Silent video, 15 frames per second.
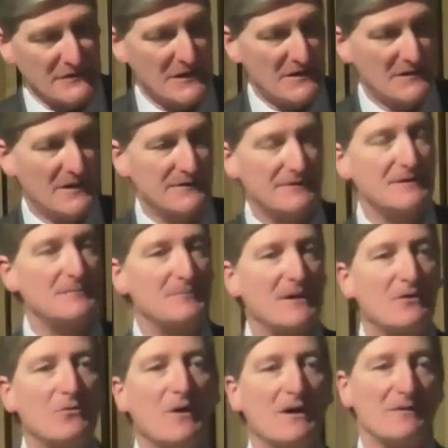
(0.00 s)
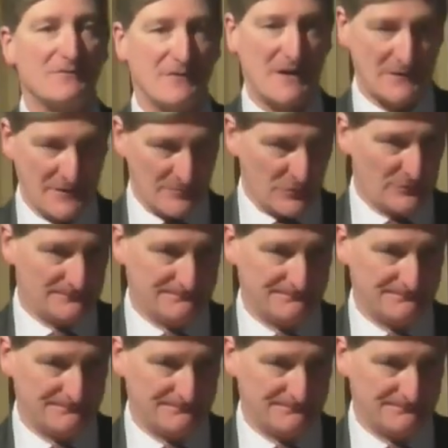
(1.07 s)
can, I think, be quite valuable.